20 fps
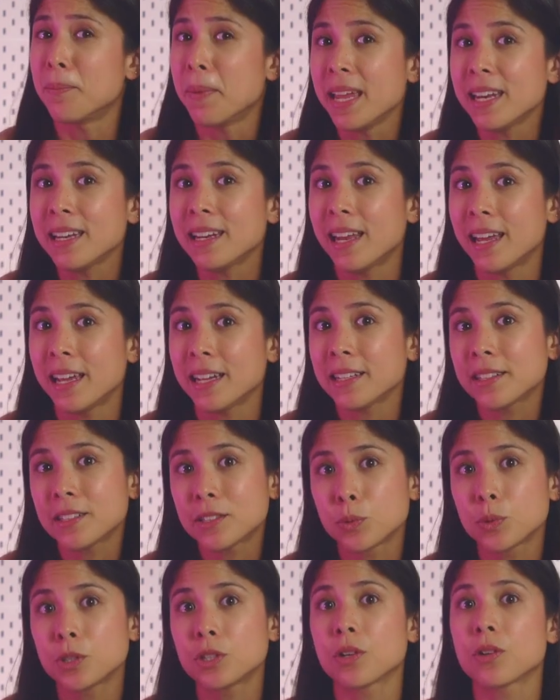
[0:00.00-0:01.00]
The main
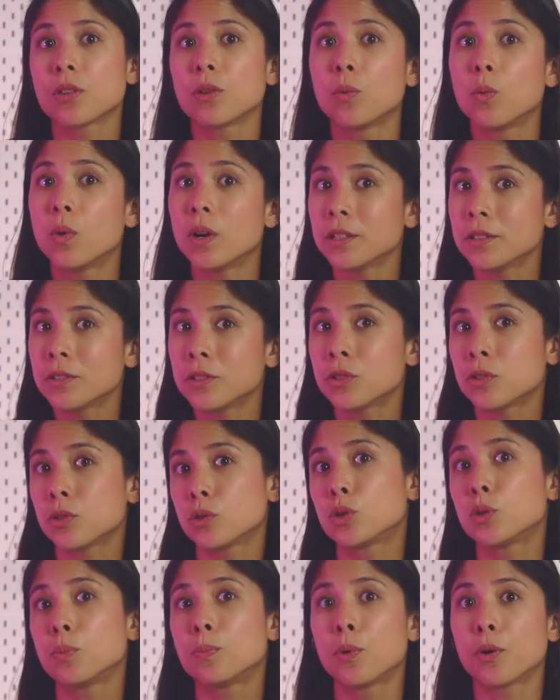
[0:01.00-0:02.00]
legs, which are the ones
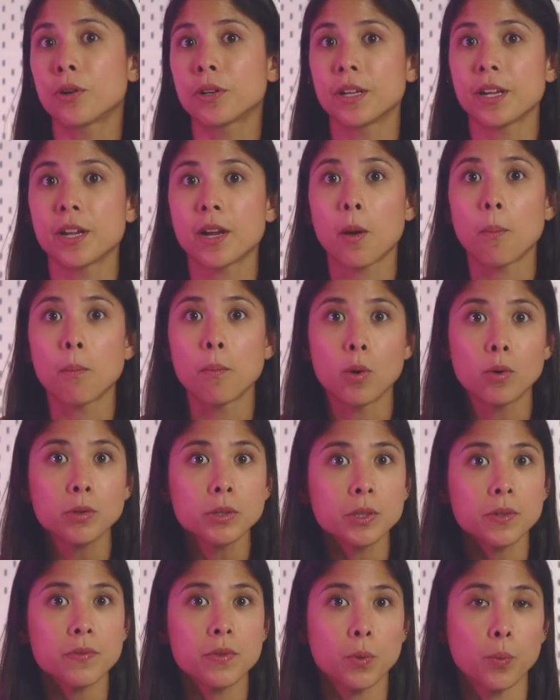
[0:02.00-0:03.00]
supporting
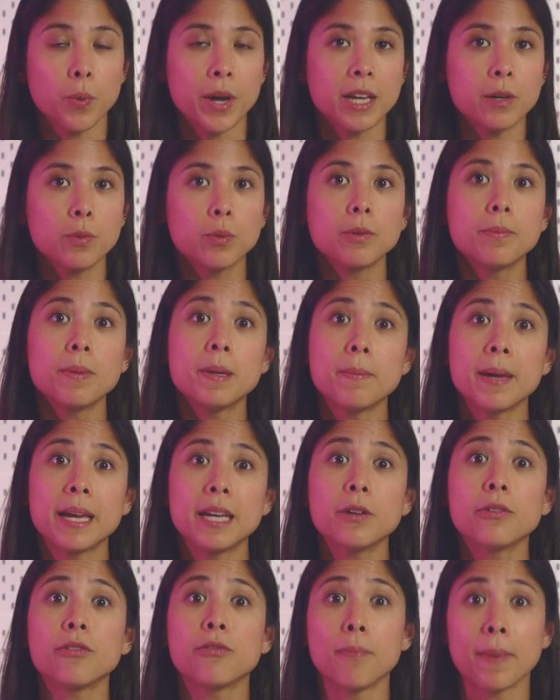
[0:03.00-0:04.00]
most of the weight, will be
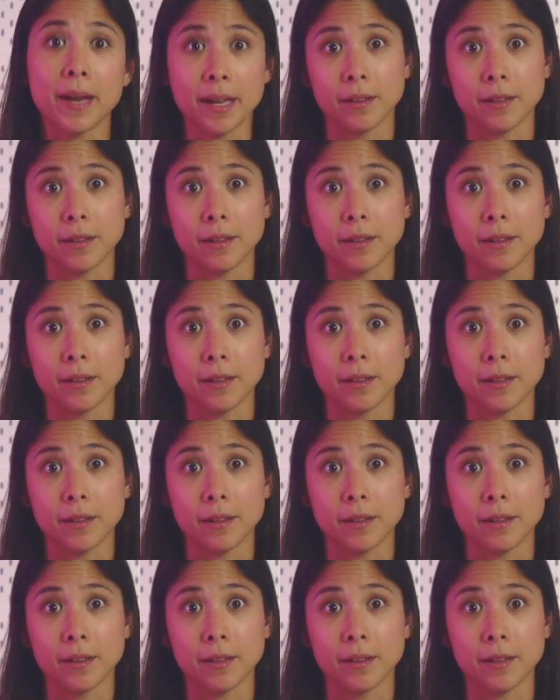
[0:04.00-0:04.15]
made of